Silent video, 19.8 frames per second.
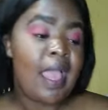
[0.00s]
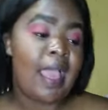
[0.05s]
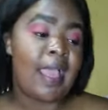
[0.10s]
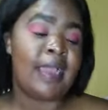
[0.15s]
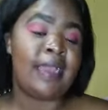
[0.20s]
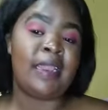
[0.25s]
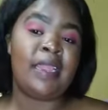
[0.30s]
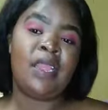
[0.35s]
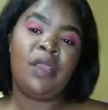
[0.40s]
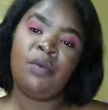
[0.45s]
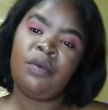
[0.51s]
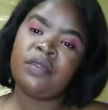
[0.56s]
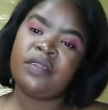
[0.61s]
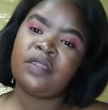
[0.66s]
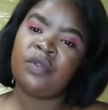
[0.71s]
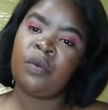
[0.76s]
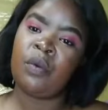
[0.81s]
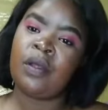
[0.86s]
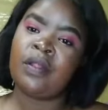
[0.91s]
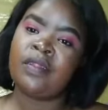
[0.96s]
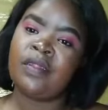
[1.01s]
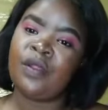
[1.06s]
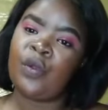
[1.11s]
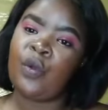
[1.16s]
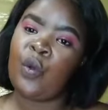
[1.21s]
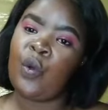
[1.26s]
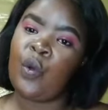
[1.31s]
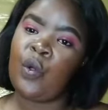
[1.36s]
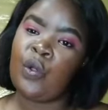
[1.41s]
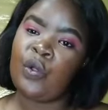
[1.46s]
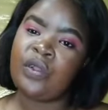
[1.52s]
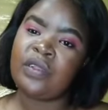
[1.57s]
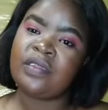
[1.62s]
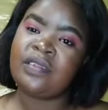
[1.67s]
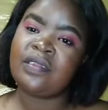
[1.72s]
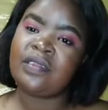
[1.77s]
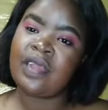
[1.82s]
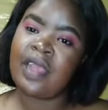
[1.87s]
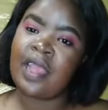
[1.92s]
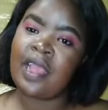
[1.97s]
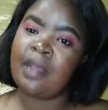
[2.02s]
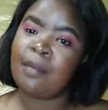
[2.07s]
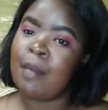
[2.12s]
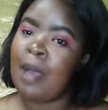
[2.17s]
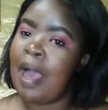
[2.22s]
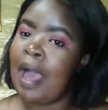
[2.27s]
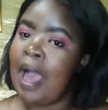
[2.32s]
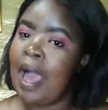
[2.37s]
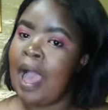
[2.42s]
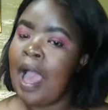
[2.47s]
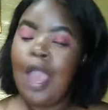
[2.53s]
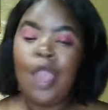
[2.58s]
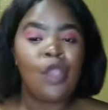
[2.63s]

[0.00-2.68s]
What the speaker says: And he was the one that called saying, bah,